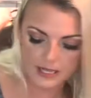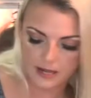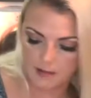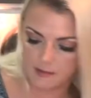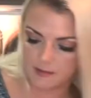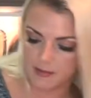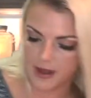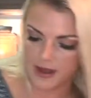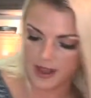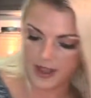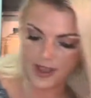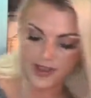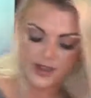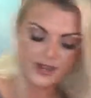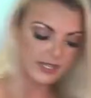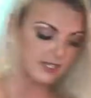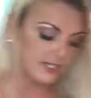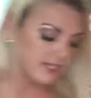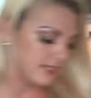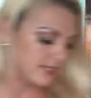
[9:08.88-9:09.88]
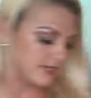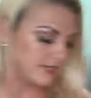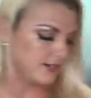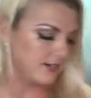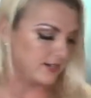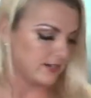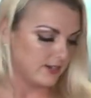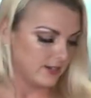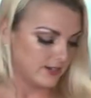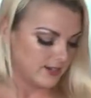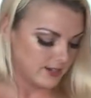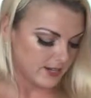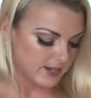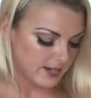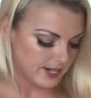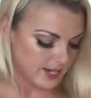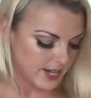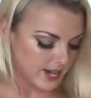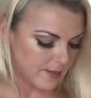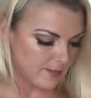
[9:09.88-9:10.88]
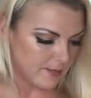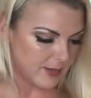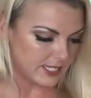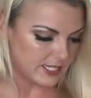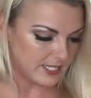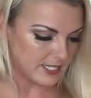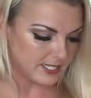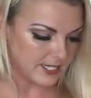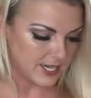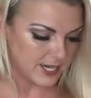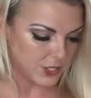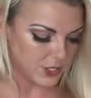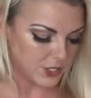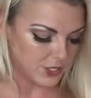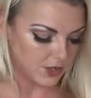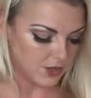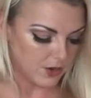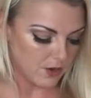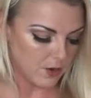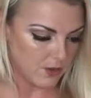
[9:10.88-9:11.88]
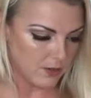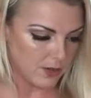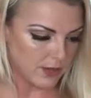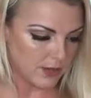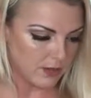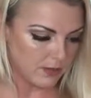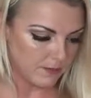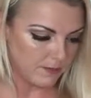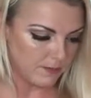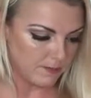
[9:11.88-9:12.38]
up my hands and get my station going.